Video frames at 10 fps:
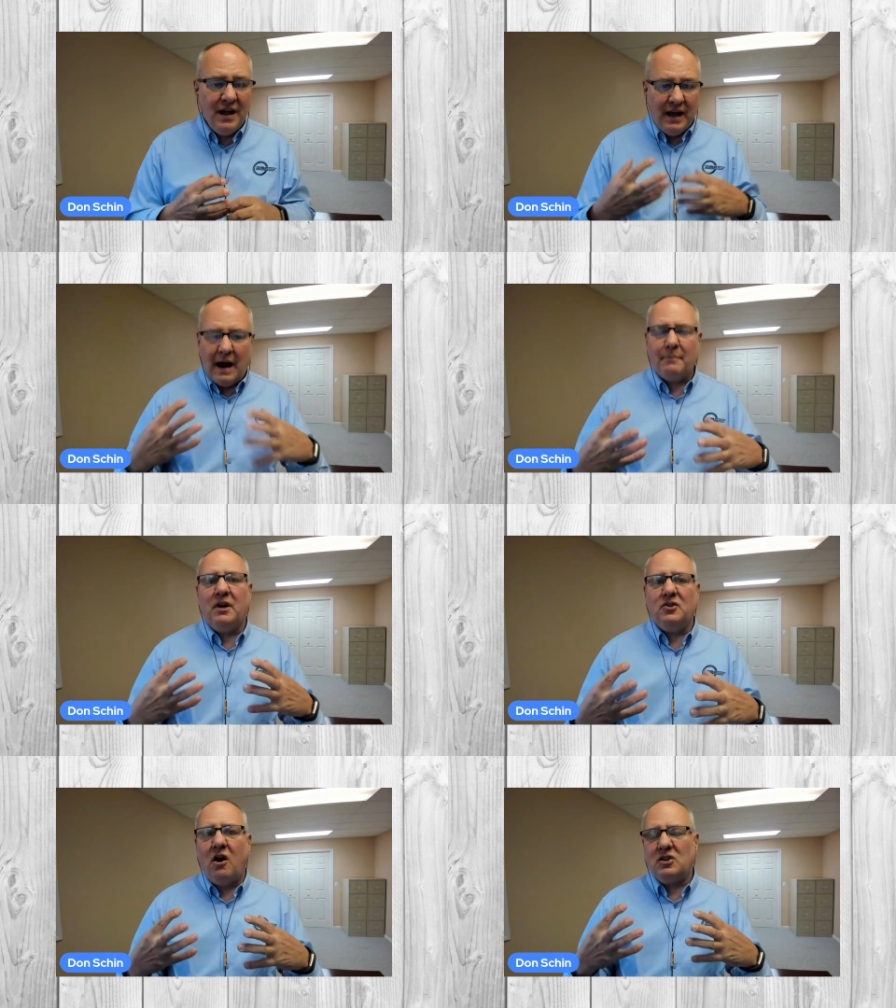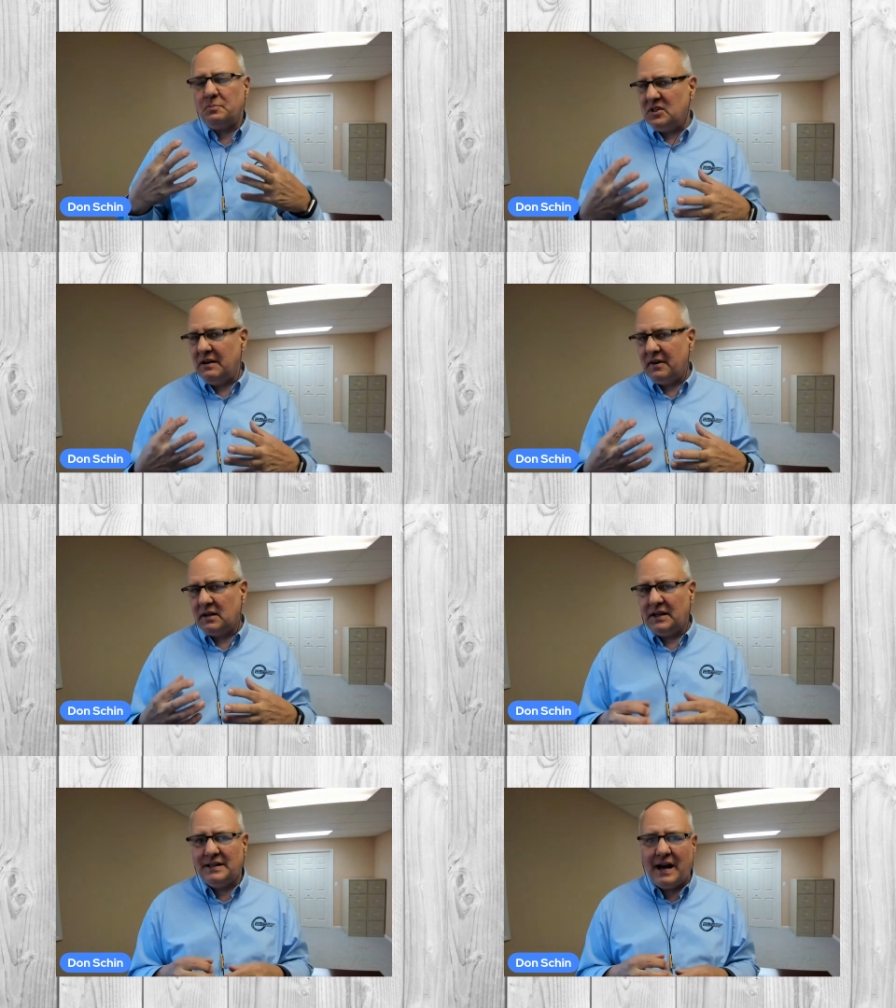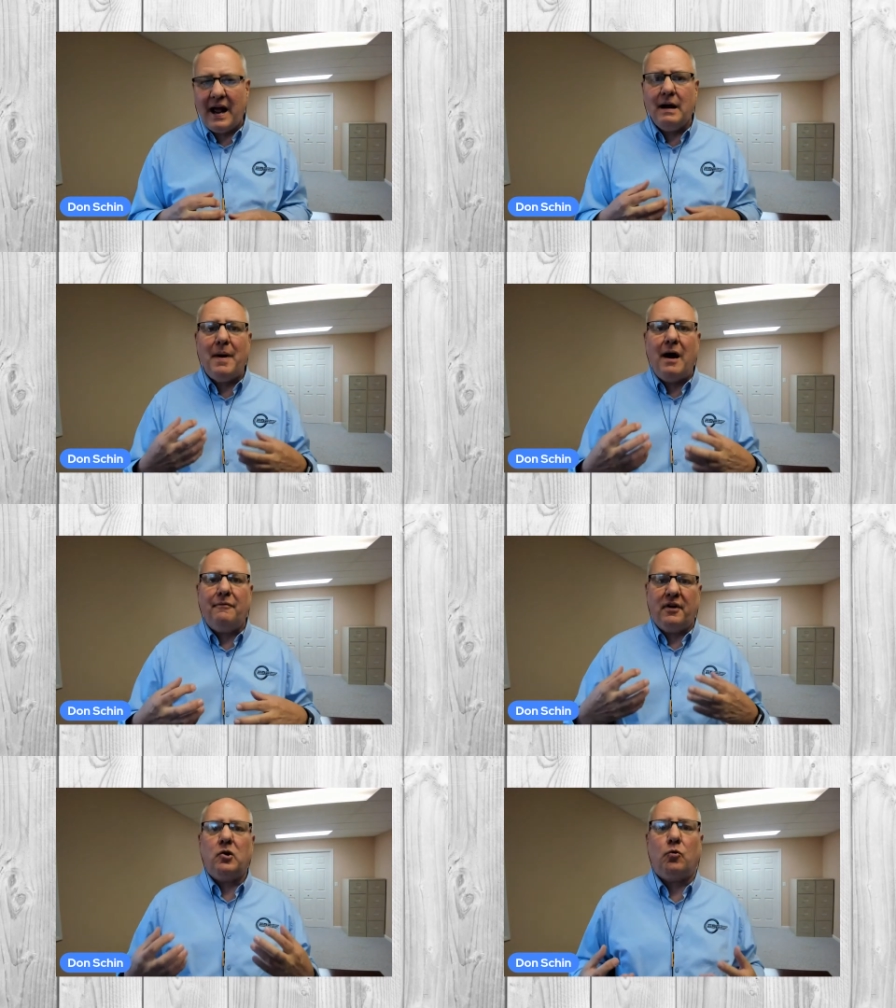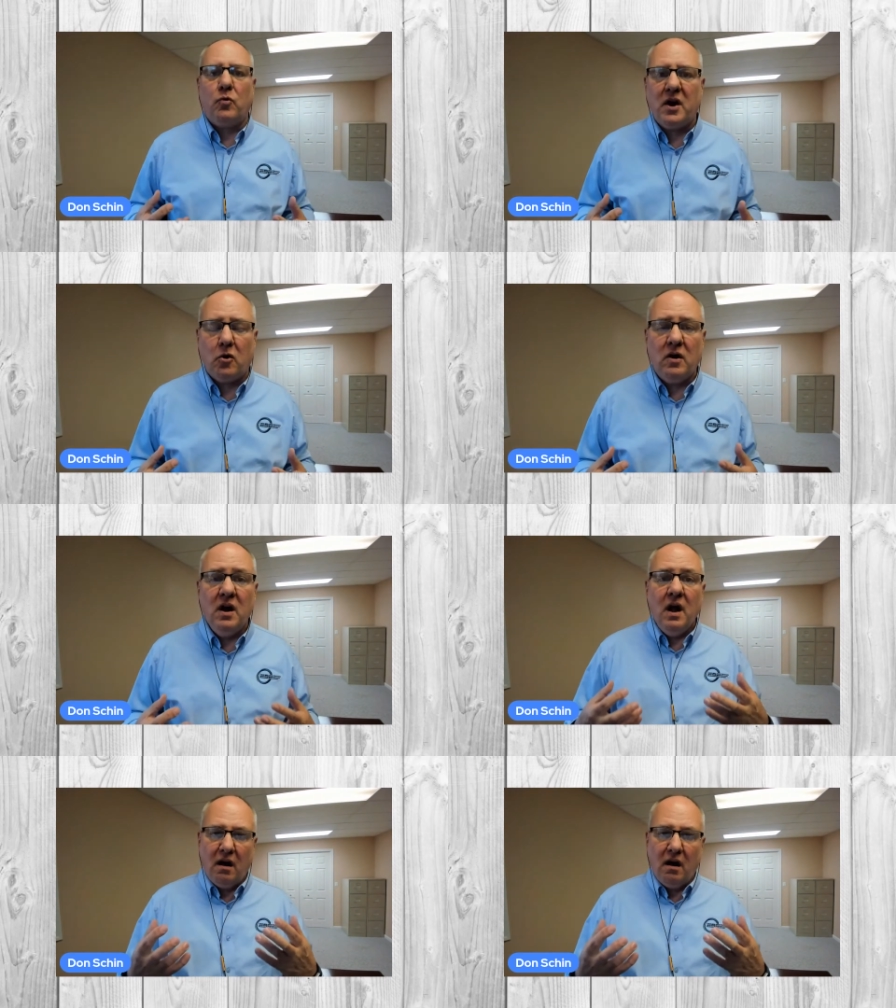And I'm going to talk specifically today about the career